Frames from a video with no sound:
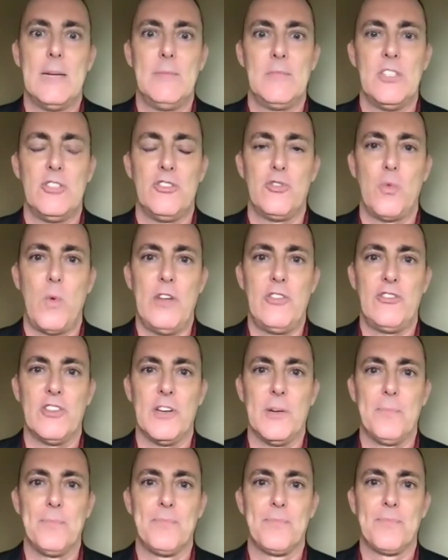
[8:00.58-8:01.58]

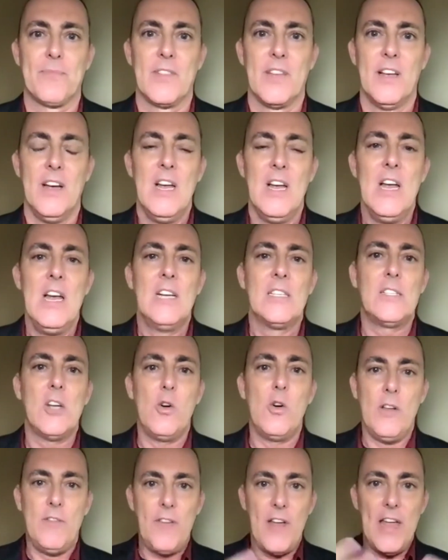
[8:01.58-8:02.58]
situation. So
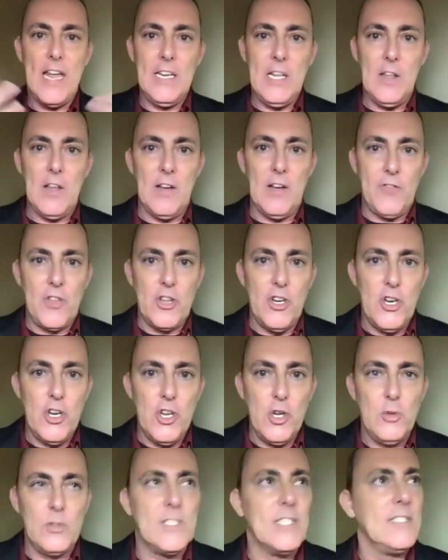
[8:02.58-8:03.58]
if the
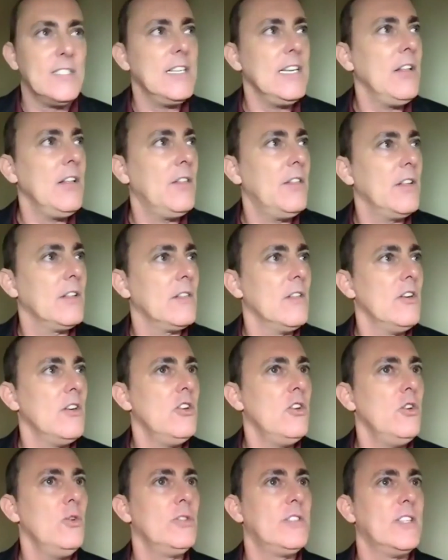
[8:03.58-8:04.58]
news is anything, the
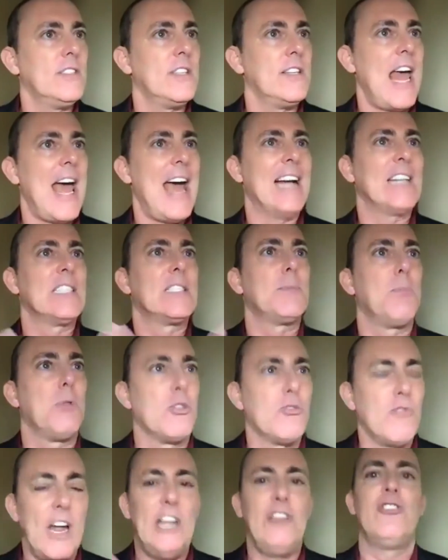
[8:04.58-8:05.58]
news is an
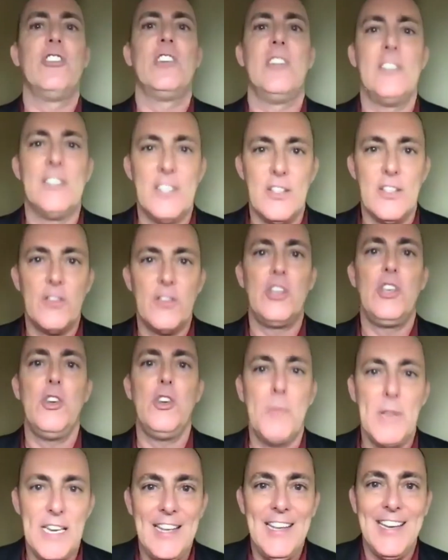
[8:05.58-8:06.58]
exploration into the
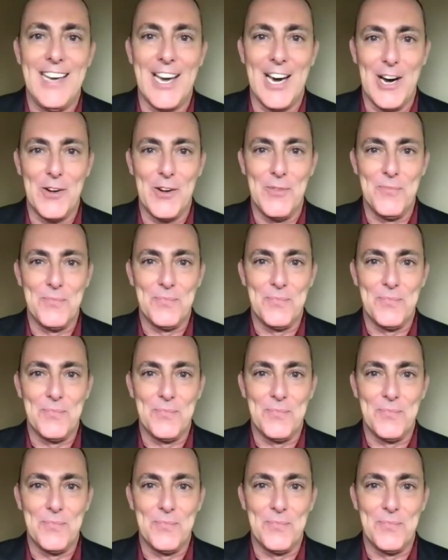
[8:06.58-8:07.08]
human ego,